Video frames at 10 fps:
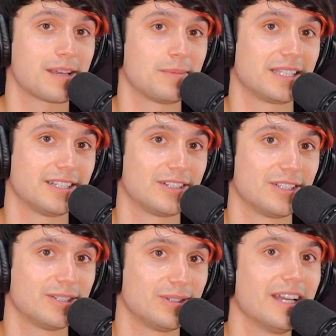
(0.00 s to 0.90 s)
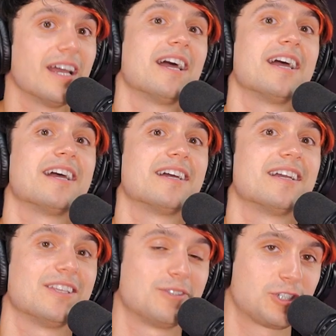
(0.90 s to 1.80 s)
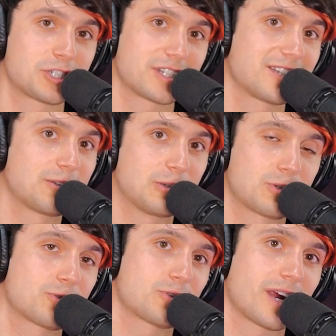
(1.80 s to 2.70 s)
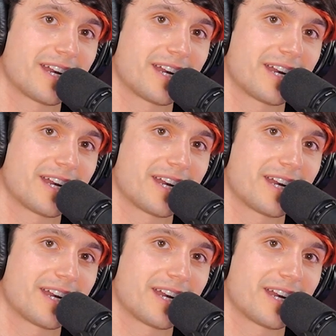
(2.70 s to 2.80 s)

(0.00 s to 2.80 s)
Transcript: coming near you, just try